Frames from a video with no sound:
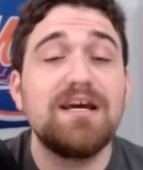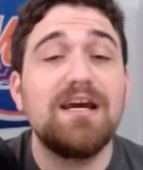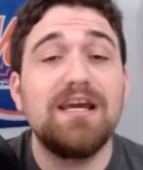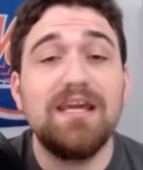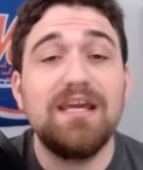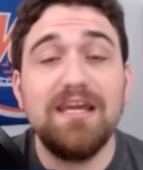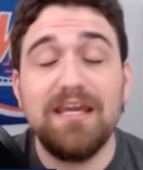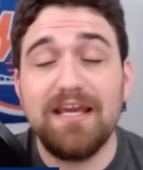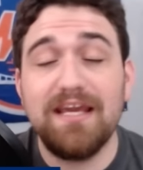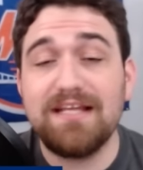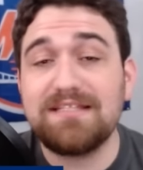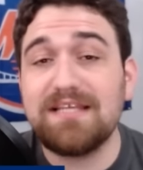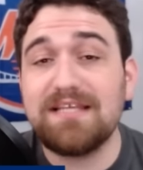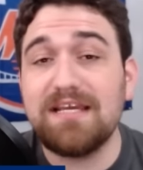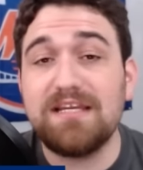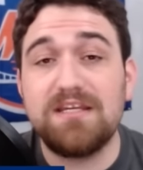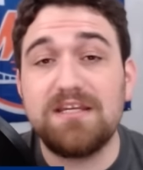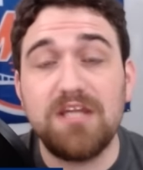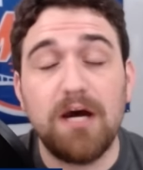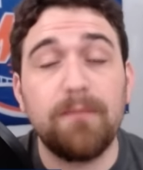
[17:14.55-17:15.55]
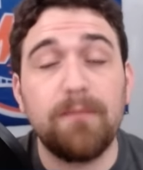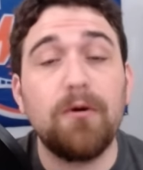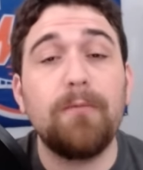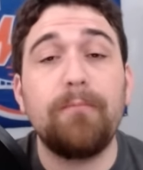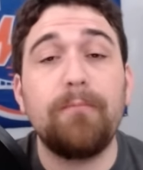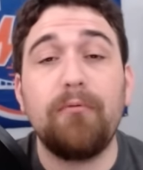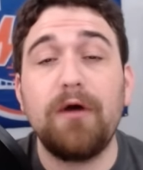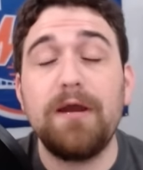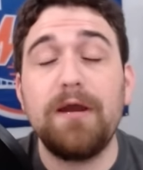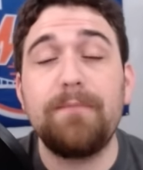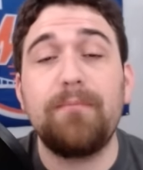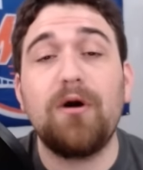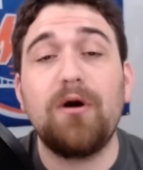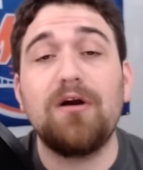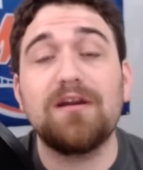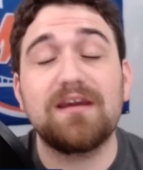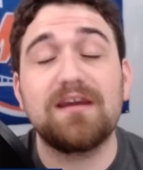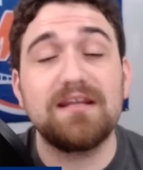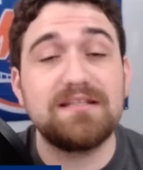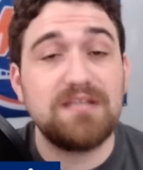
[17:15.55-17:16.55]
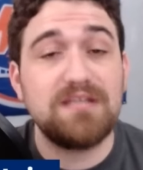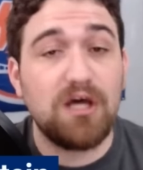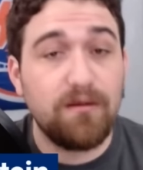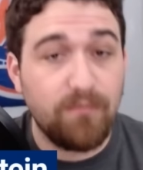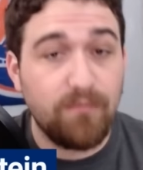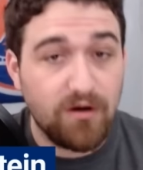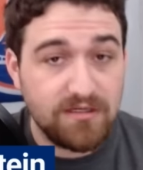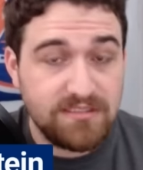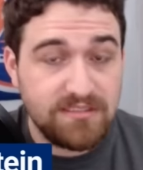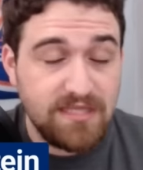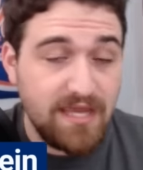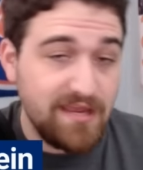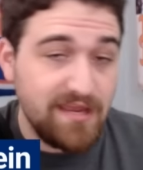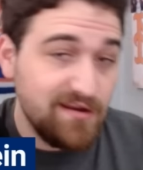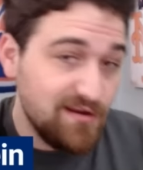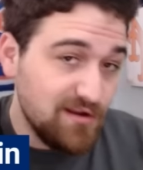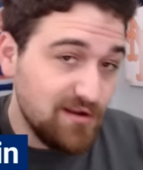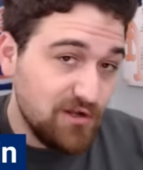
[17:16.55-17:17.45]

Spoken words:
He hits a double play ball to Ketel Marte,